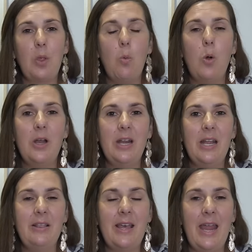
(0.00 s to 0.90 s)
What
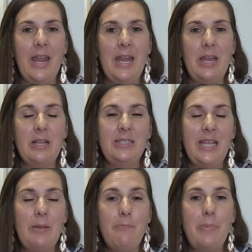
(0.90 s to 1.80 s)
they
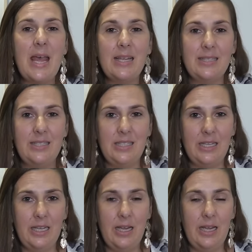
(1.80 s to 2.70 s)
see best
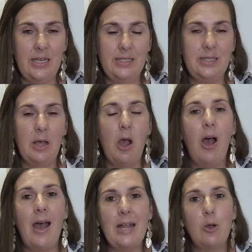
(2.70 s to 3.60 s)
is
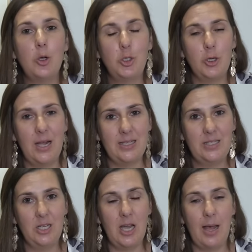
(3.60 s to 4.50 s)
high contrast